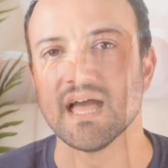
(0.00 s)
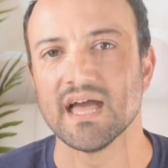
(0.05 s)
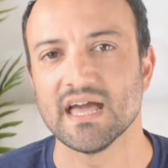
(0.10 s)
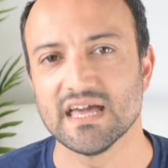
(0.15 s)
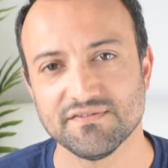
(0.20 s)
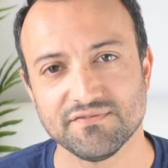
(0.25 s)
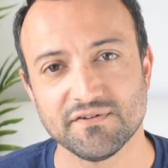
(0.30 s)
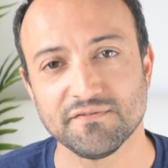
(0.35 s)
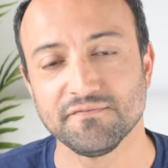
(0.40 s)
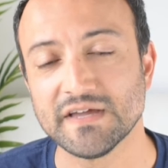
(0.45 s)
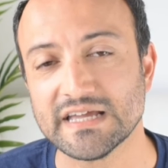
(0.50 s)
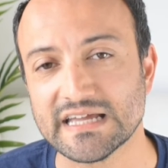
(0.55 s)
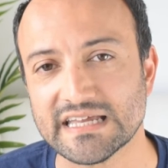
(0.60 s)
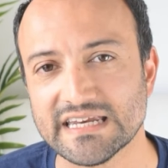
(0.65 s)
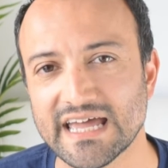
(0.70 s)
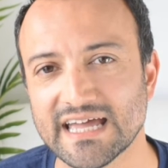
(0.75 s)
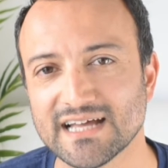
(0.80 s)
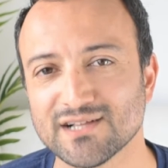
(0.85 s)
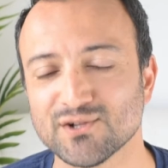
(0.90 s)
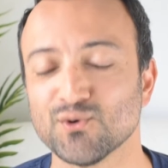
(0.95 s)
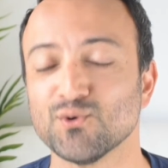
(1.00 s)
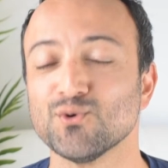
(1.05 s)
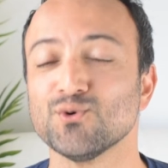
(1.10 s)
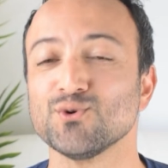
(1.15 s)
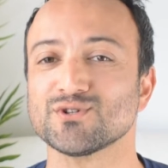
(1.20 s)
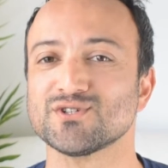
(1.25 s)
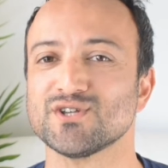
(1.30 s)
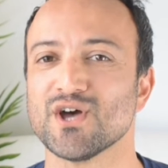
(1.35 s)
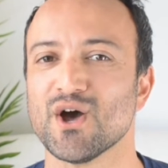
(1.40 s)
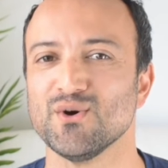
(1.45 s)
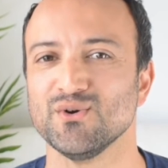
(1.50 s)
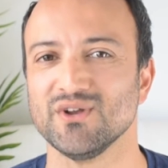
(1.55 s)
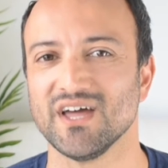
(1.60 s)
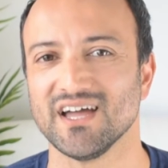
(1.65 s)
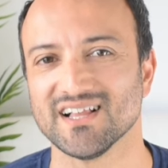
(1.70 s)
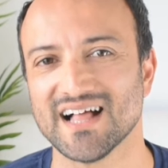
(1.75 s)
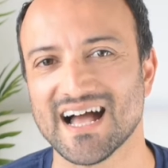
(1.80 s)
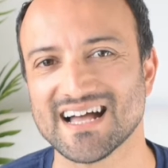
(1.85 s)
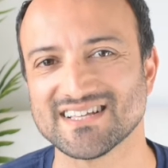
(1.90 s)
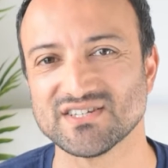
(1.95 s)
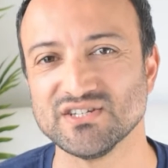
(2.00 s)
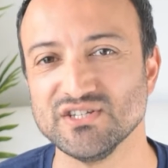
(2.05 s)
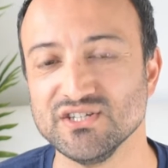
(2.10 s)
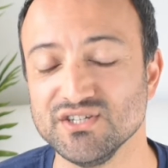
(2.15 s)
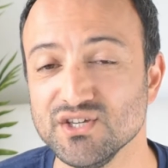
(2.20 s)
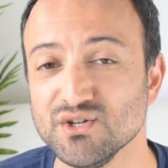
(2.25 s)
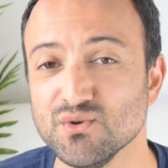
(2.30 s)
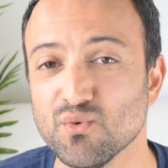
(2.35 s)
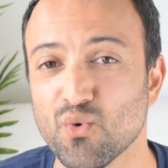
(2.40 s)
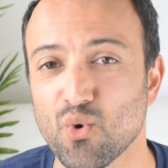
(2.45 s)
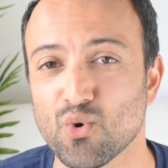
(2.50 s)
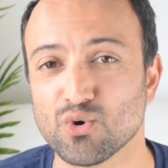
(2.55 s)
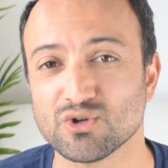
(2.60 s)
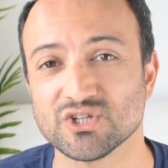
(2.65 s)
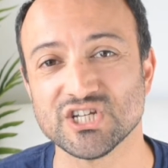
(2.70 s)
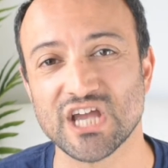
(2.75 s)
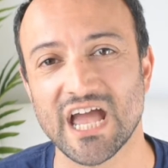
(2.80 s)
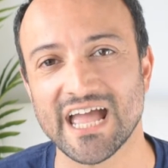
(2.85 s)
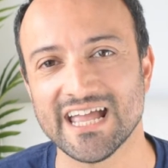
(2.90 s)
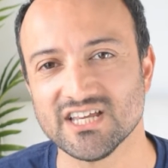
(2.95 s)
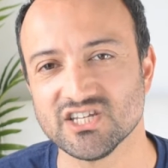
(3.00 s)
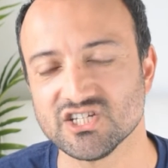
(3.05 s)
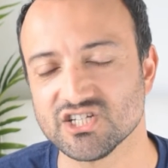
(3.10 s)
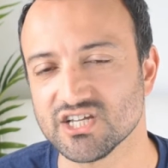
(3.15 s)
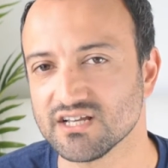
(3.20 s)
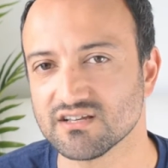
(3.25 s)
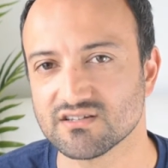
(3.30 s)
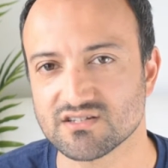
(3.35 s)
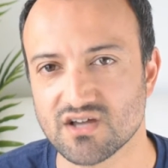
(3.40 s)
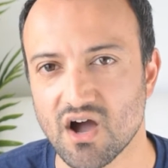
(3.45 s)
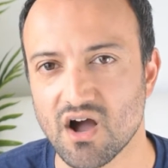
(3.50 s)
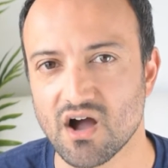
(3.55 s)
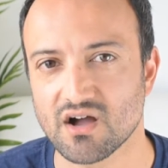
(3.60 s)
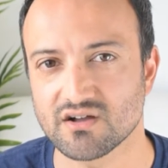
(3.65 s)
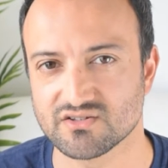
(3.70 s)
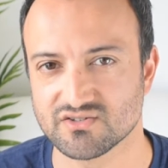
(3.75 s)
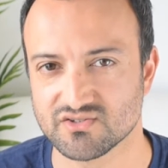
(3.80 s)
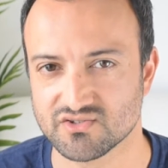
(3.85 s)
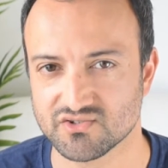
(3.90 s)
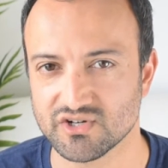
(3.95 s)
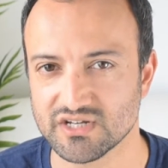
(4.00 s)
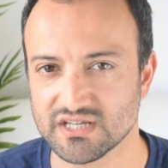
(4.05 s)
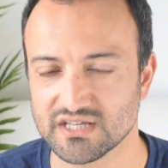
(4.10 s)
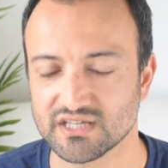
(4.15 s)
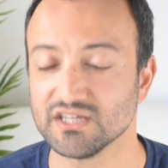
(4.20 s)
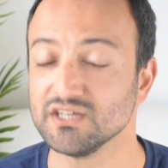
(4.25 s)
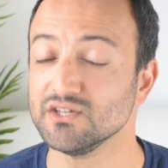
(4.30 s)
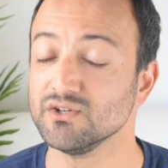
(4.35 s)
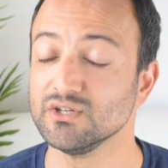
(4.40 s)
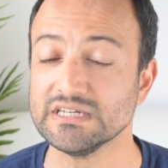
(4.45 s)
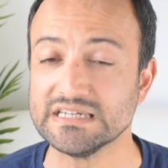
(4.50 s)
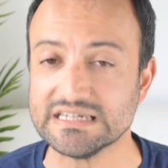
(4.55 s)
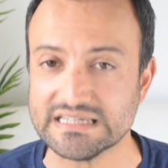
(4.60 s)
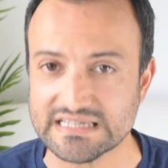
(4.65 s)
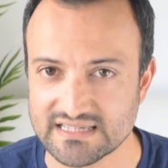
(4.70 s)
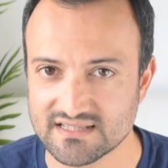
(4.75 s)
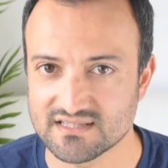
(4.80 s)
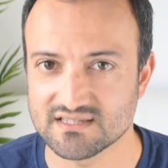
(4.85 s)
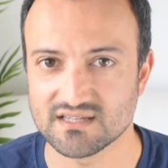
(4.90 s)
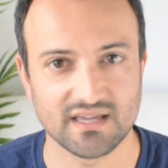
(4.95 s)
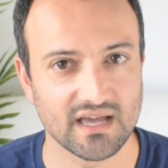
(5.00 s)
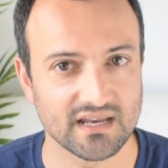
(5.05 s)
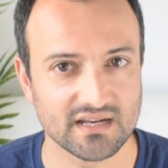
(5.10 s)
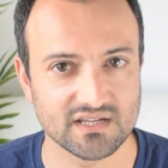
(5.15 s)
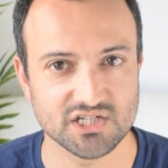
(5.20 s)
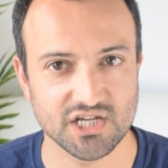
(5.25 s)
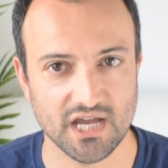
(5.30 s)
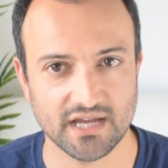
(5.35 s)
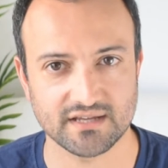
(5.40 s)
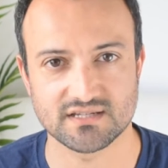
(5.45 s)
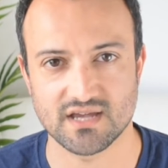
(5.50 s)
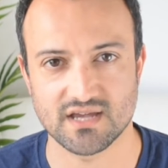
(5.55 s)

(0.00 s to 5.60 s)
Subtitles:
If a fingernail or toenail has a new or changing dark streak, you need to get it checked